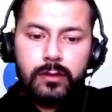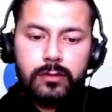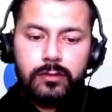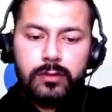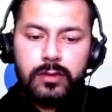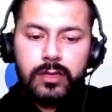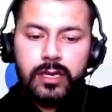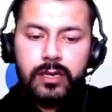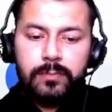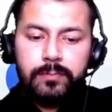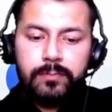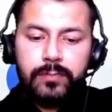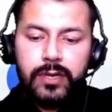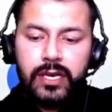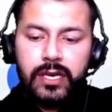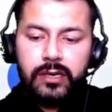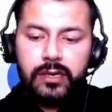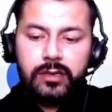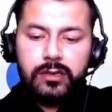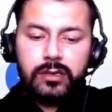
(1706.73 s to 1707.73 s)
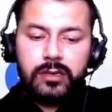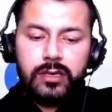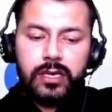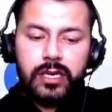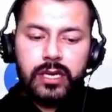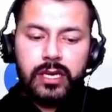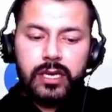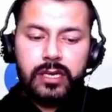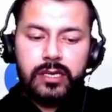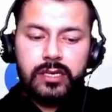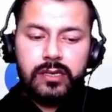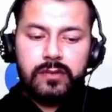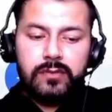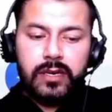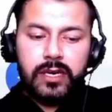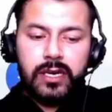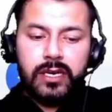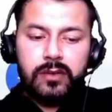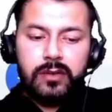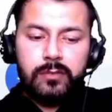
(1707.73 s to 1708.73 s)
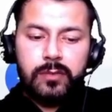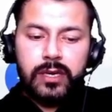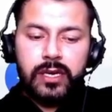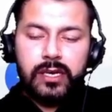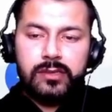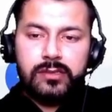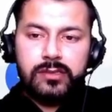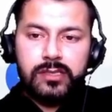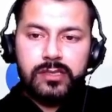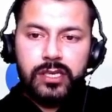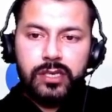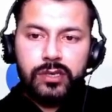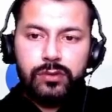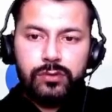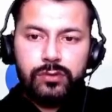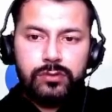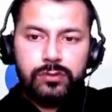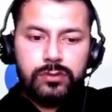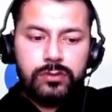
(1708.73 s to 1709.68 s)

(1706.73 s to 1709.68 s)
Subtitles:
then print a divide by 0,